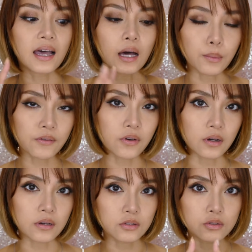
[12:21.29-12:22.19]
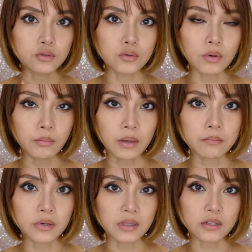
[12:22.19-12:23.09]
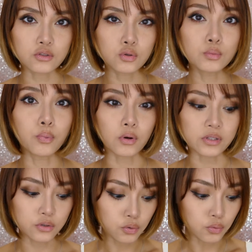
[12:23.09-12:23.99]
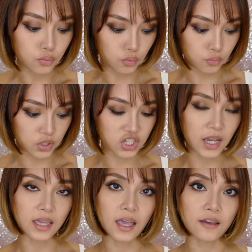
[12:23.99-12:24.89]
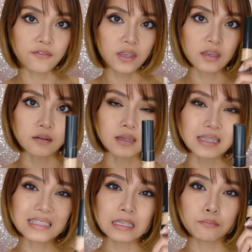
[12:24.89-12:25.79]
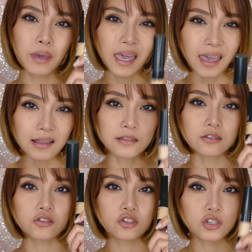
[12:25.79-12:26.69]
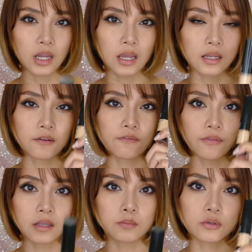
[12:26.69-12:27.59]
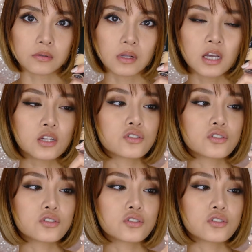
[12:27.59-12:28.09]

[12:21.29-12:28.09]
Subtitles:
However, do remember that 2.2, which I have here, is the palest shade available.